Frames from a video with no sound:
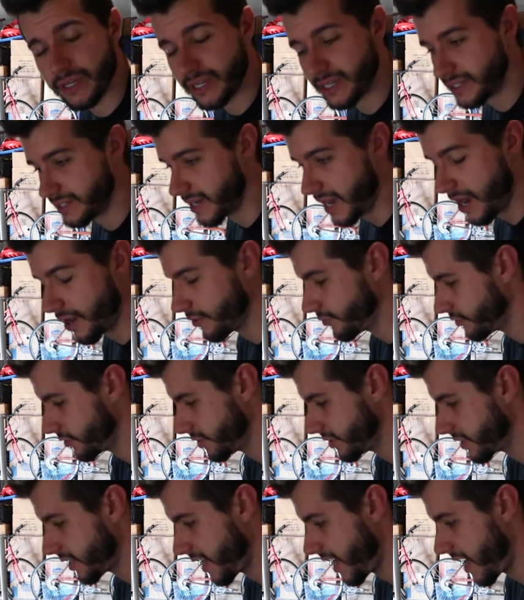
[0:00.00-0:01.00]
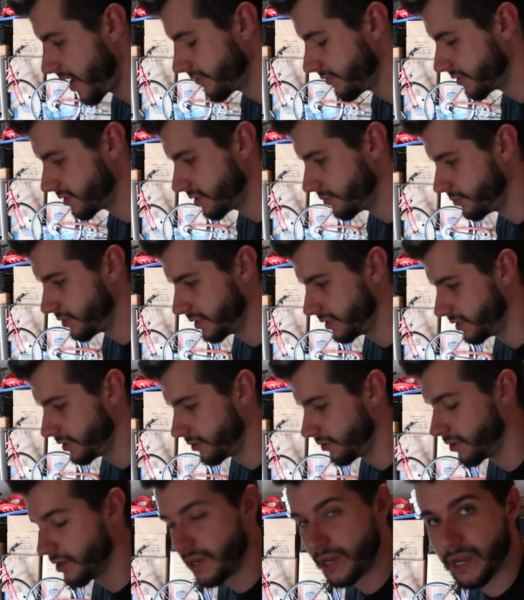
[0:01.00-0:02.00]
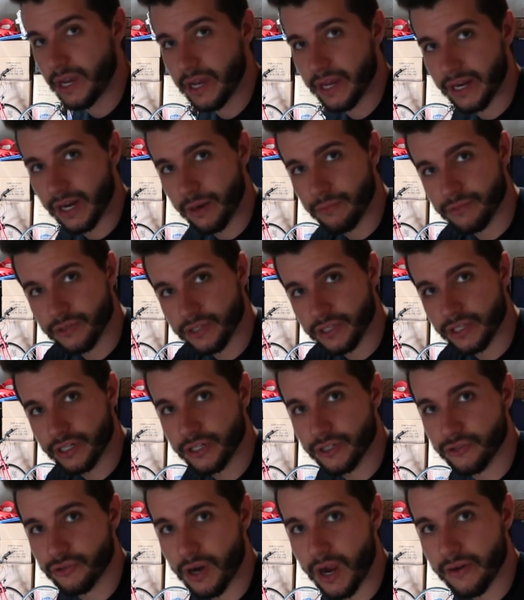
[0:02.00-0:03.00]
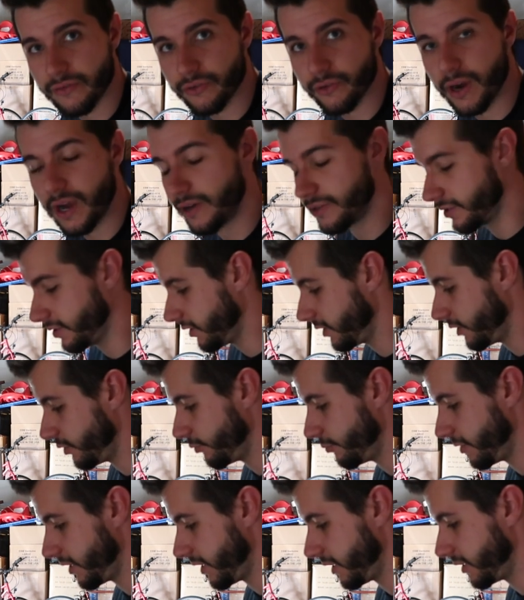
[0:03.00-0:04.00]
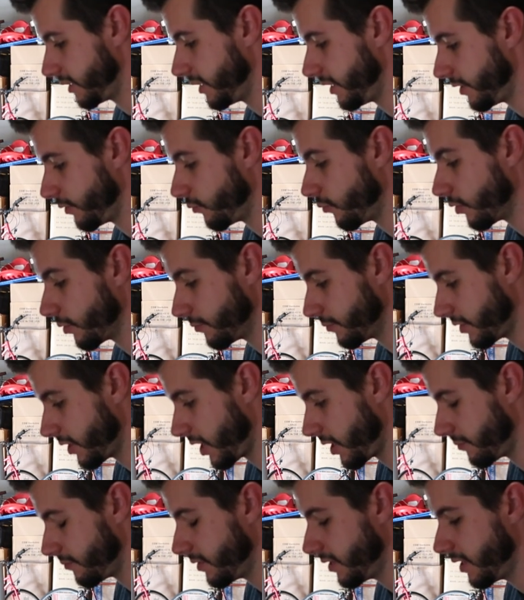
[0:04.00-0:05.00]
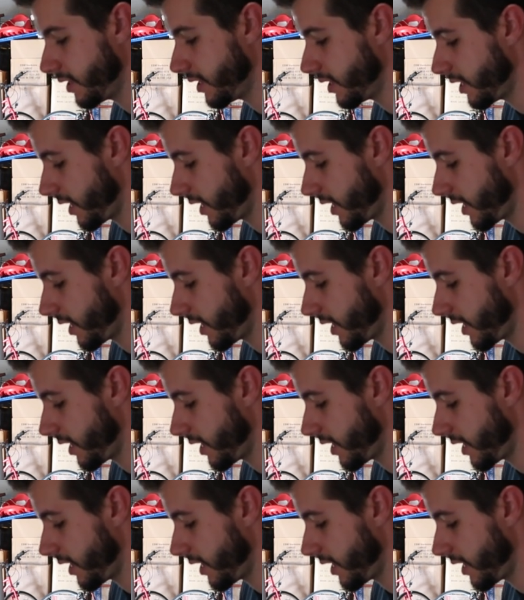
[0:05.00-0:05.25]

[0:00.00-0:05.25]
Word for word: being down just a half isn't a big deal. And I'm just gonna drive around a little bit, get it warmed up,